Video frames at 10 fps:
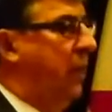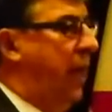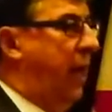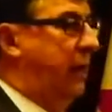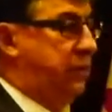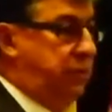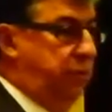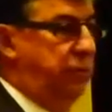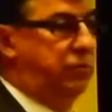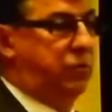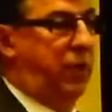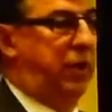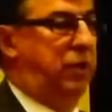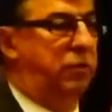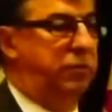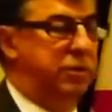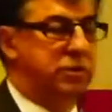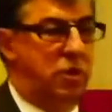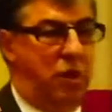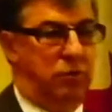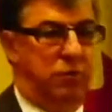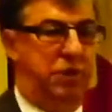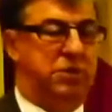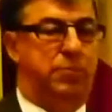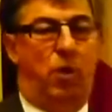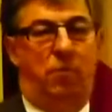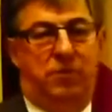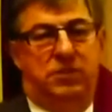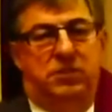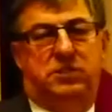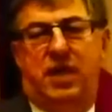And to credit unions, not only the small business